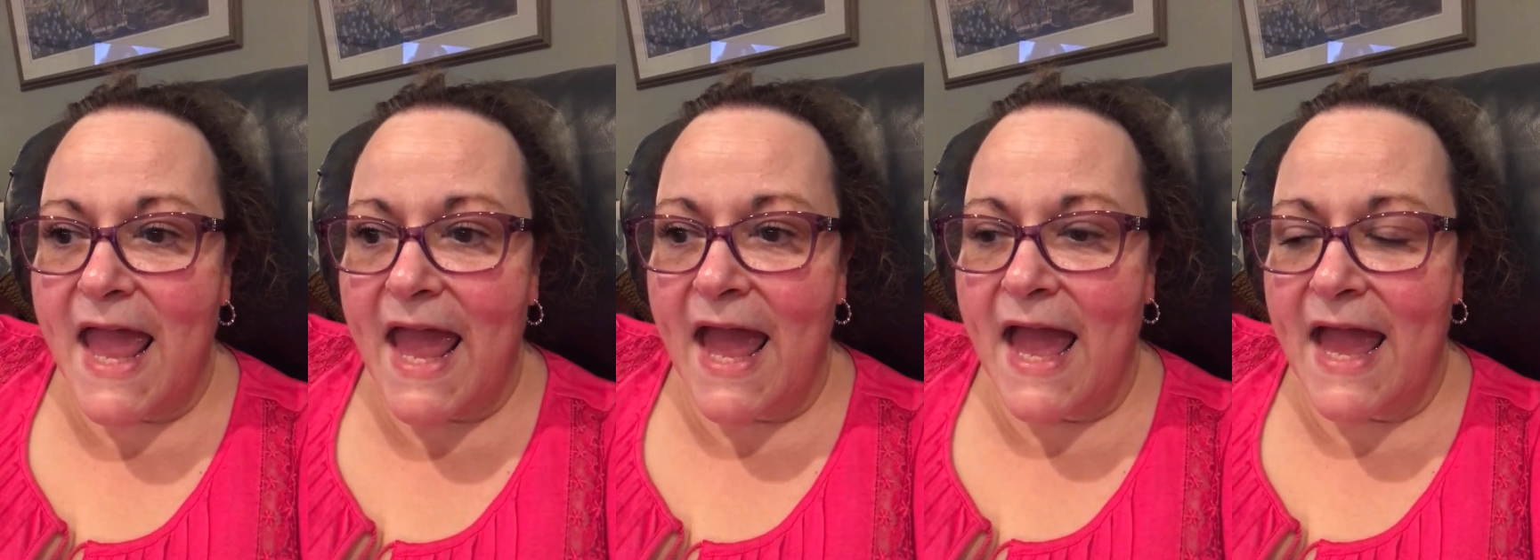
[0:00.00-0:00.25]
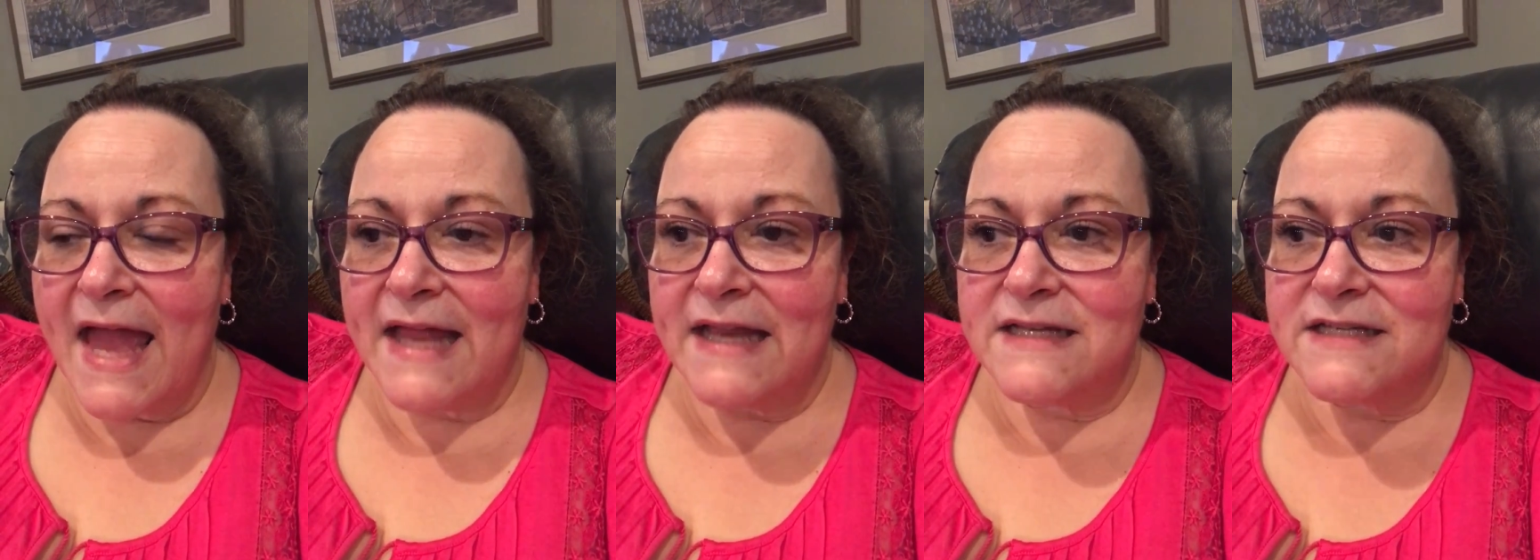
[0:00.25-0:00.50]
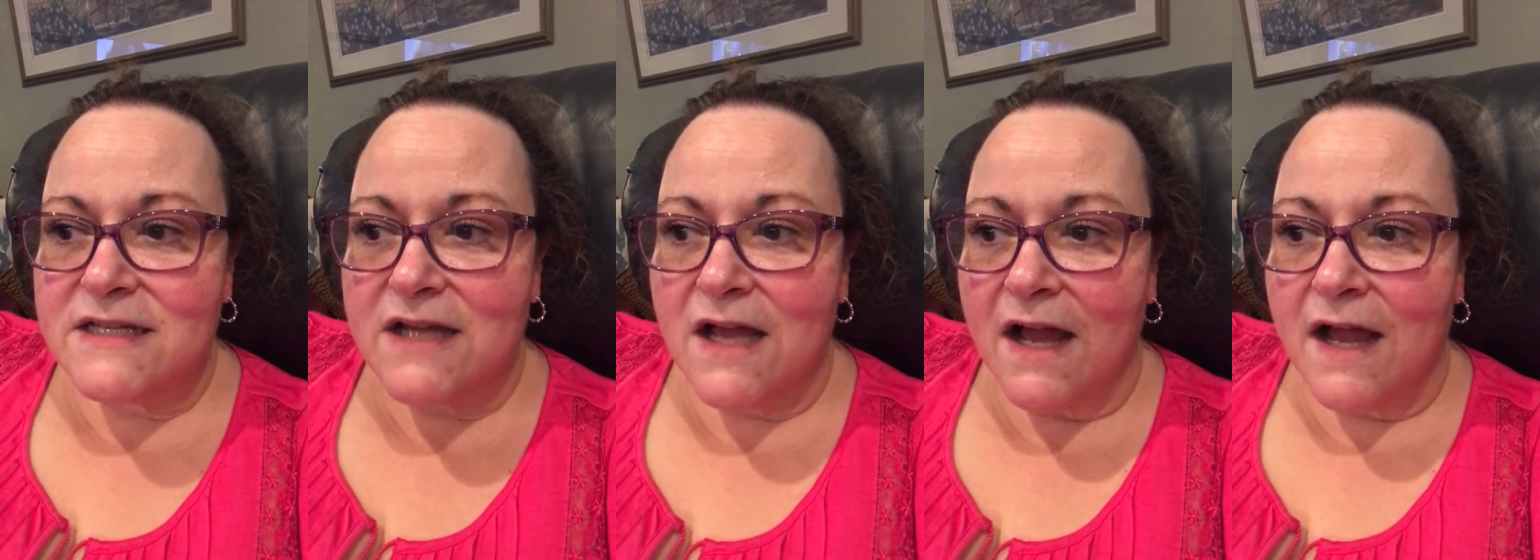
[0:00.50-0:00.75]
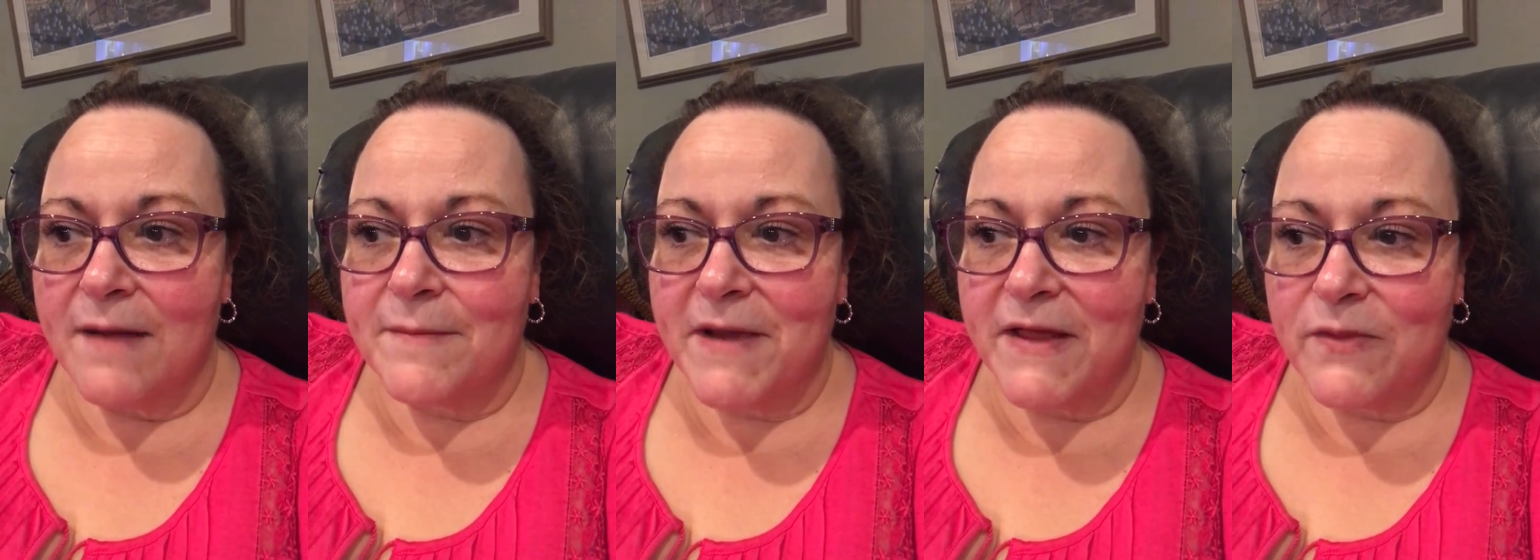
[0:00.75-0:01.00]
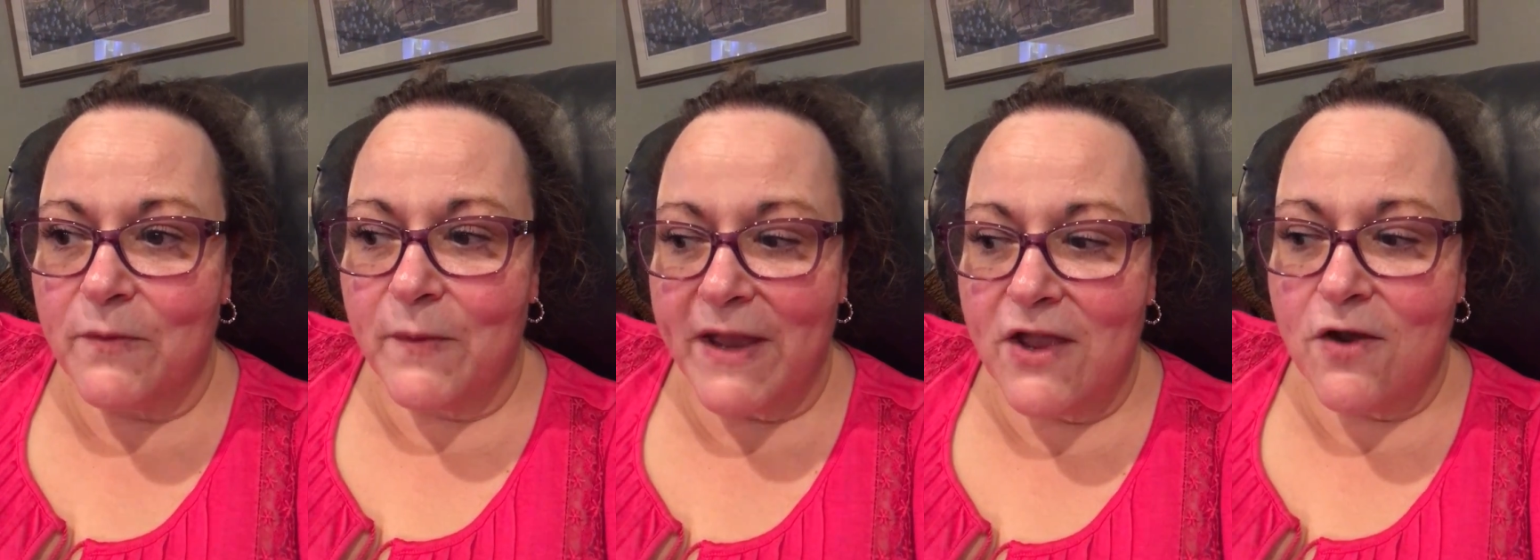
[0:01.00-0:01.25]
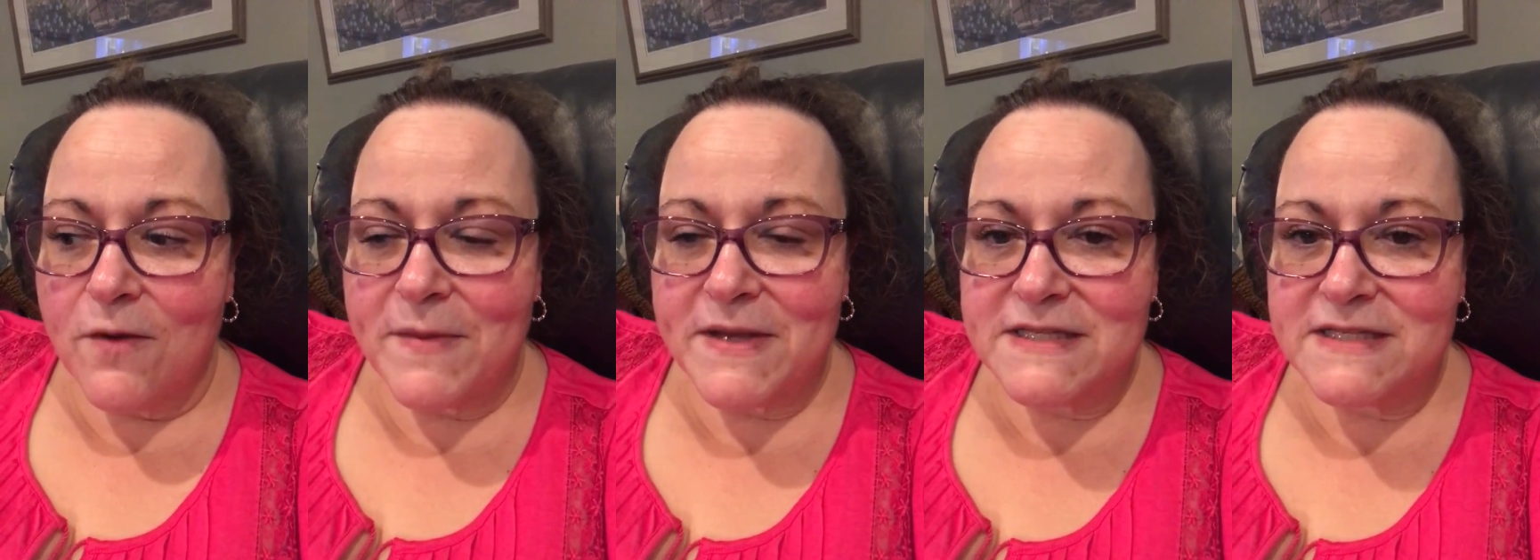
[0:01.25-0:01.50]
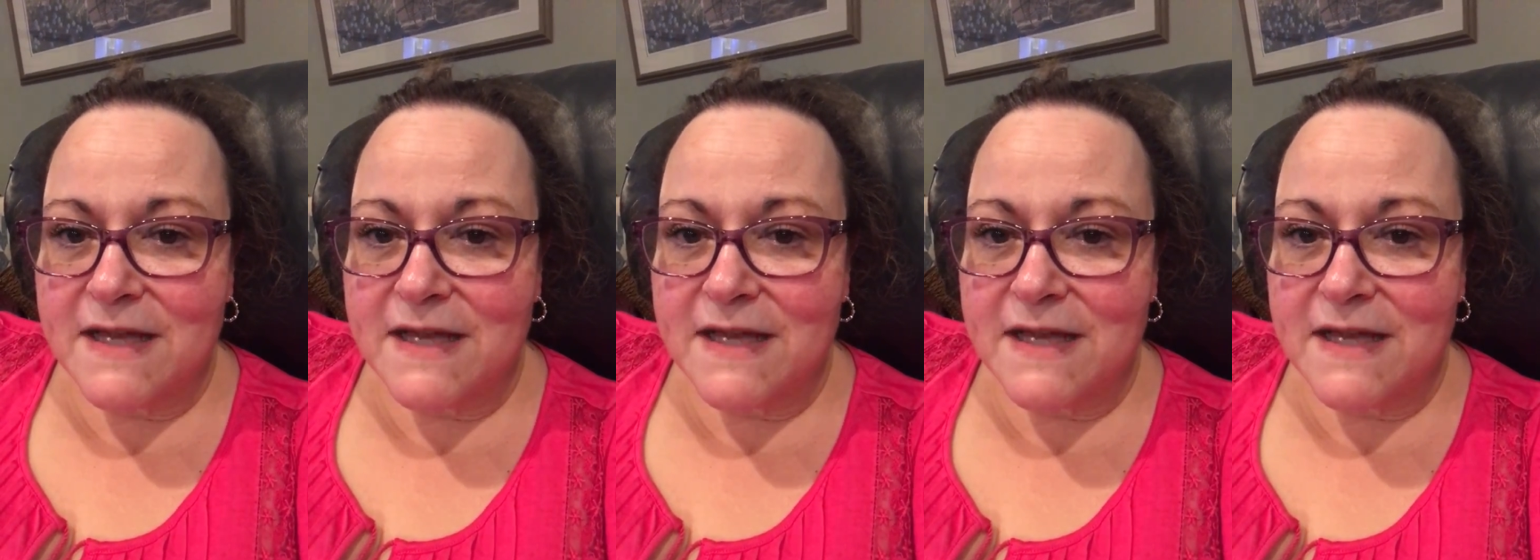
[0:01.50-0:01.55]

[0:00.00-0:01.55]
and on the way home,